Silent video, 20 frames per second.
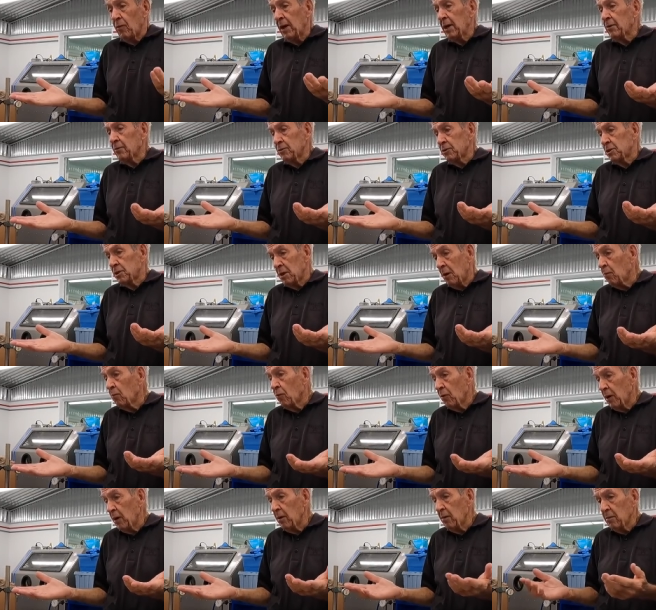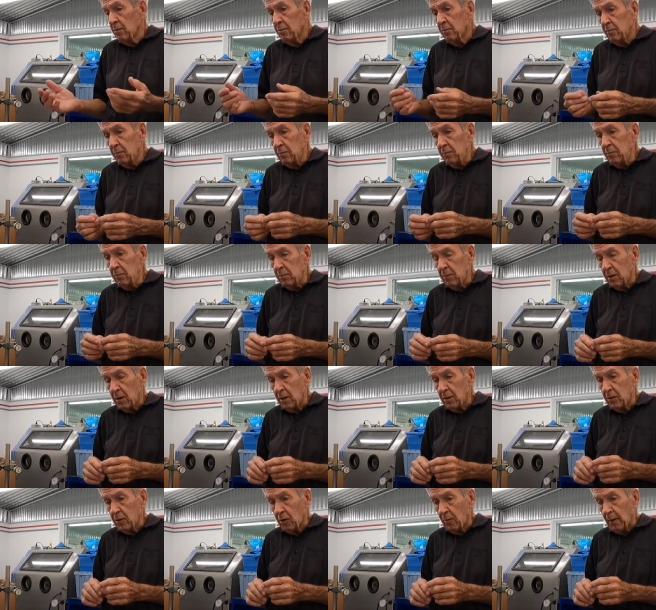record somewhere. Yeah. Uh,
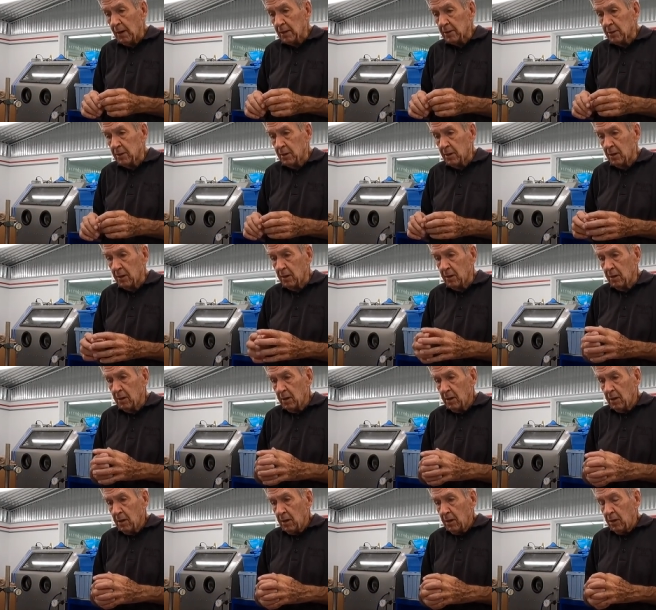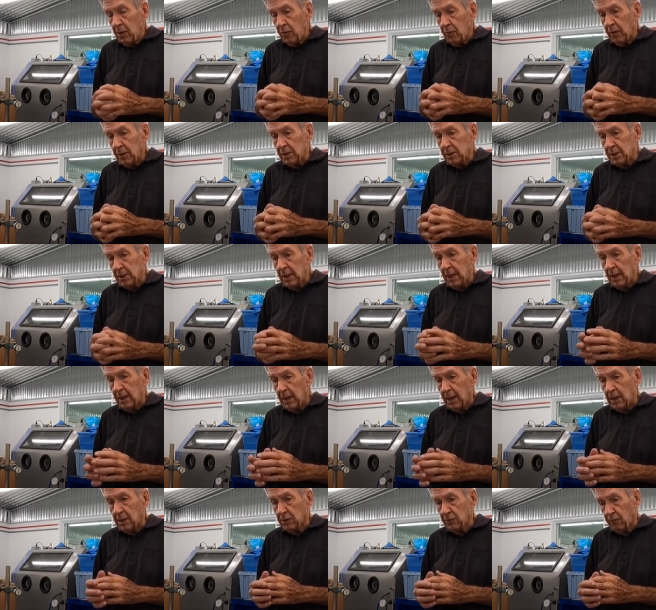you go back to the U N C A in
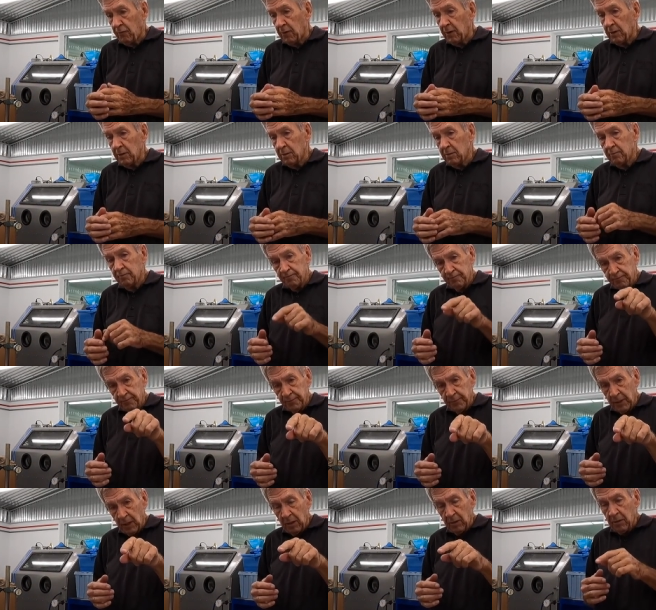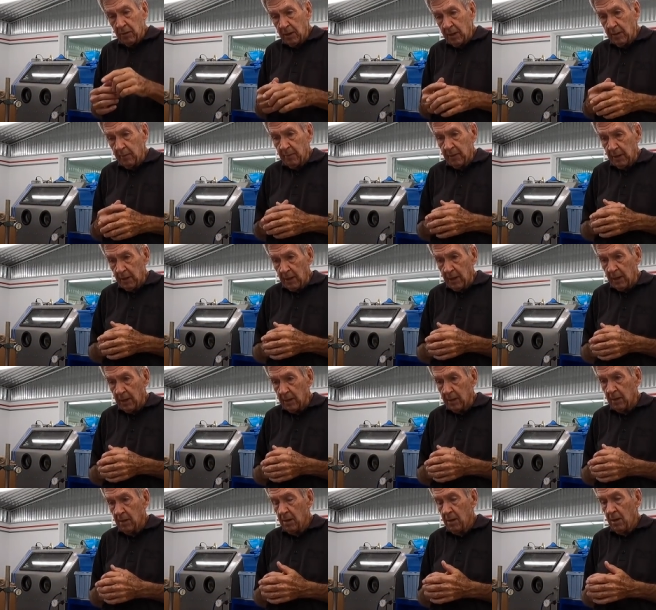Asheville. There I am in that.
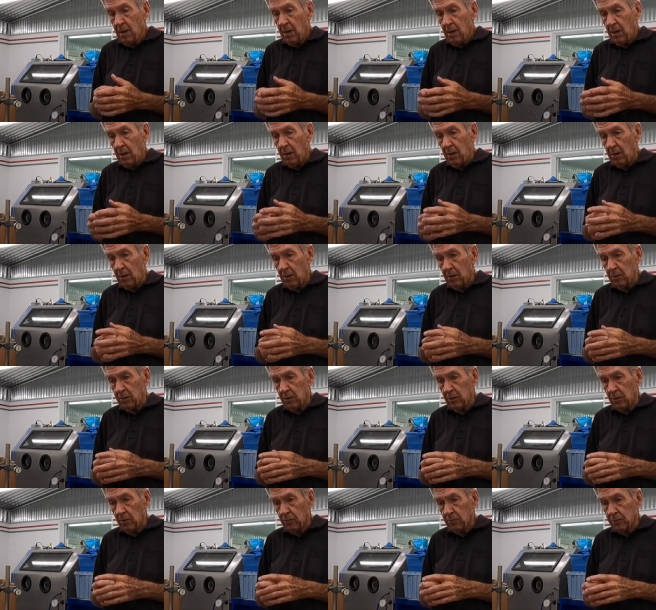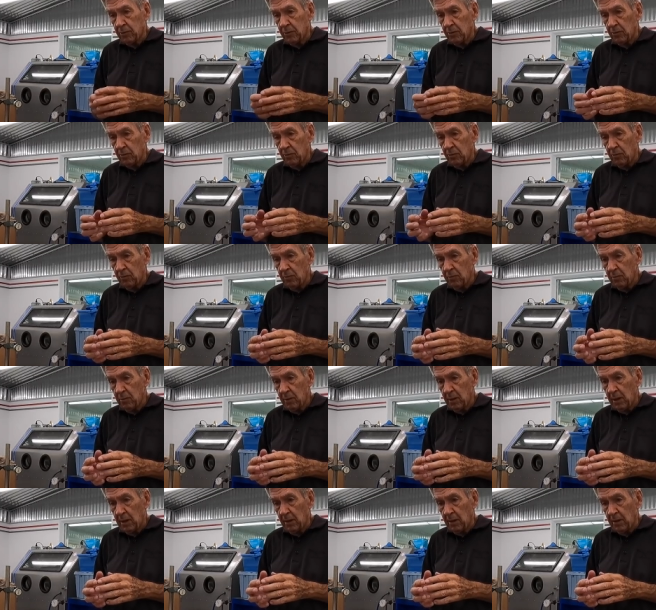Uh, you go to
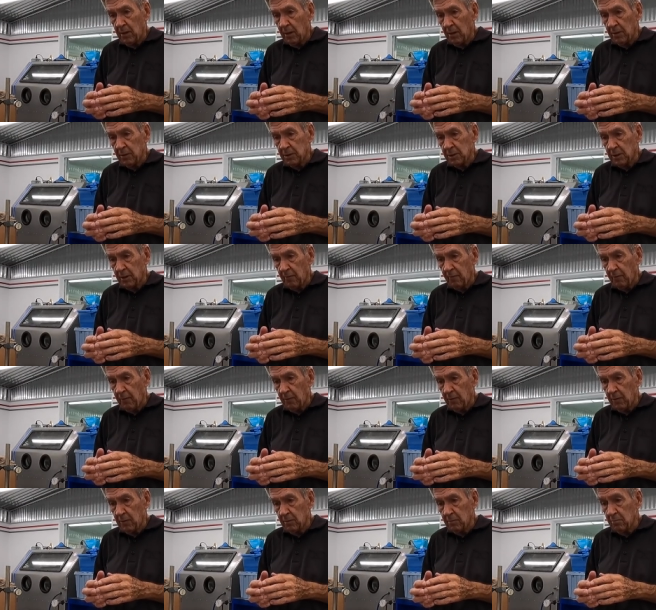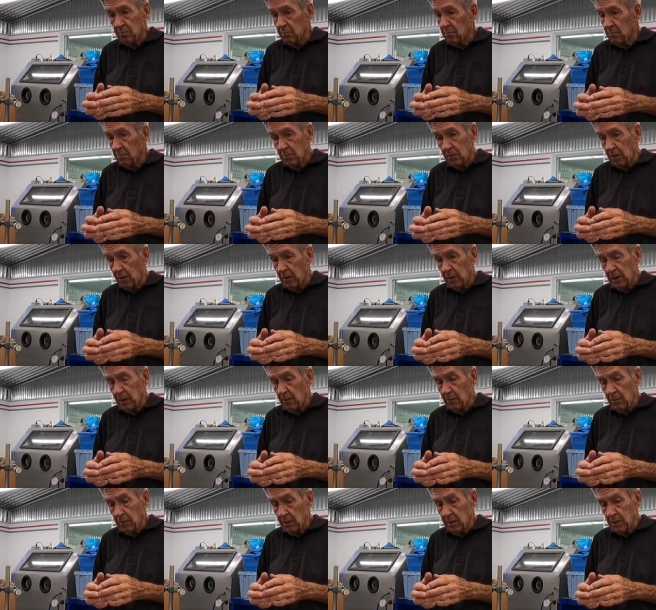any of the other stuff on it, and there it
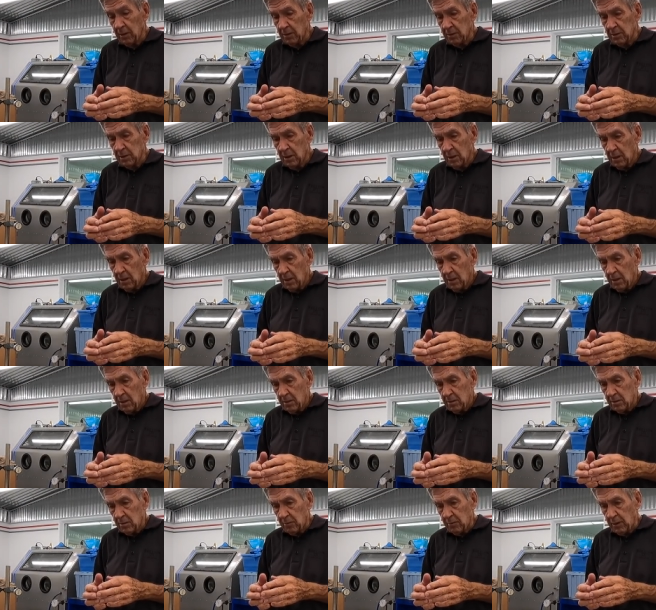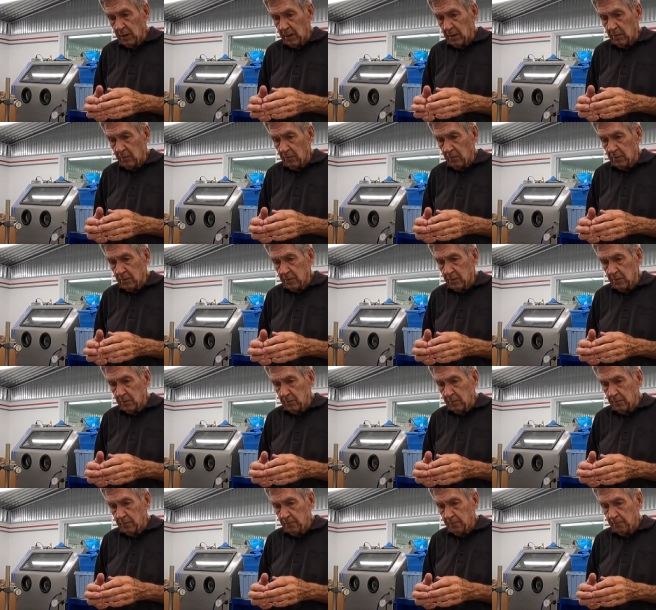only is. So, yeah, you want to.